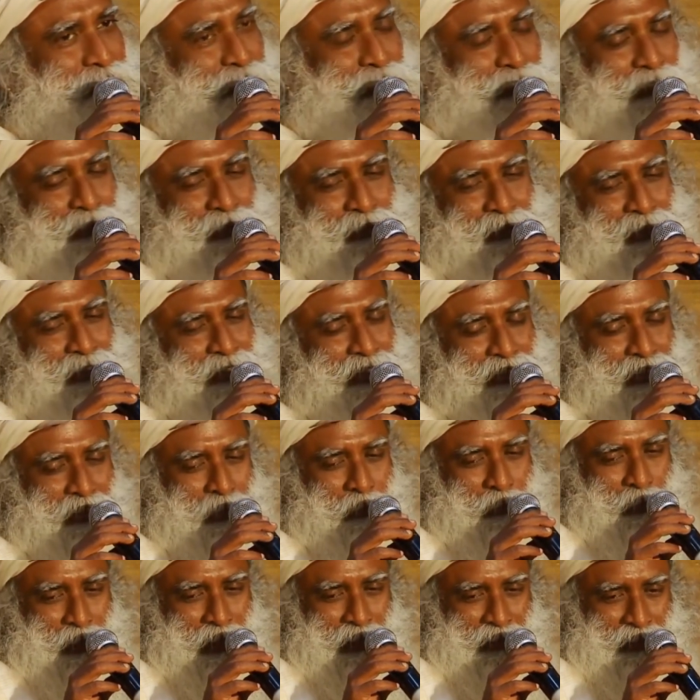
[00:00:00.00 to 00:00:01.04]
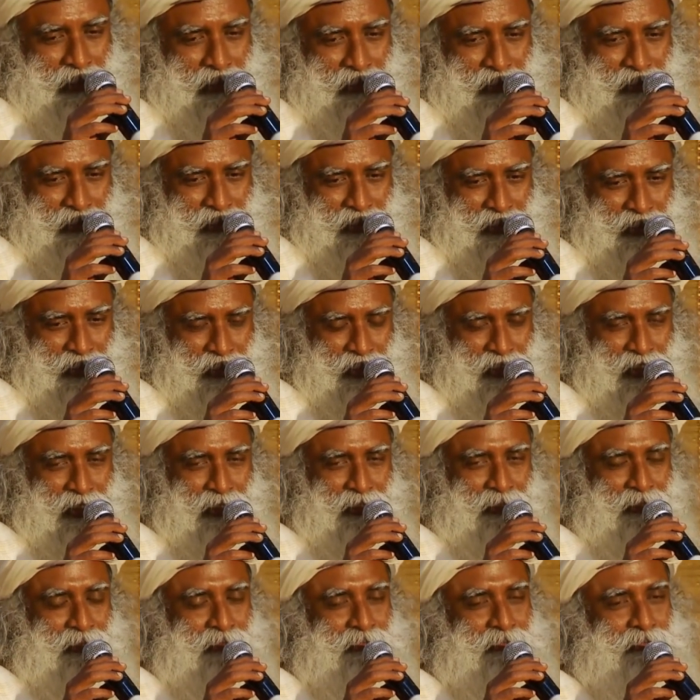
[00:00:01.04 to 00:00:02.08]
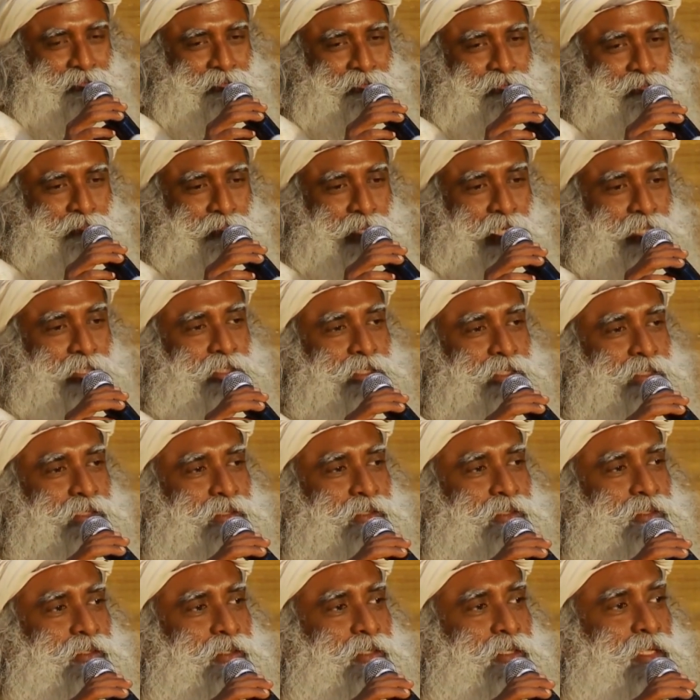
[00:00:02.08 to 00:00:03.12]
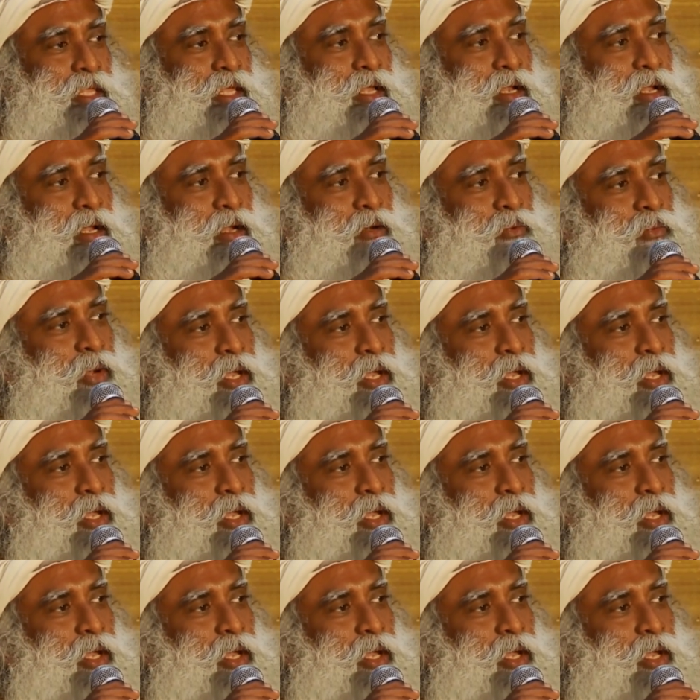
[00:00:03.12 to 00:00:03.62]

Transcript: So this is not a practical suggestion, but there are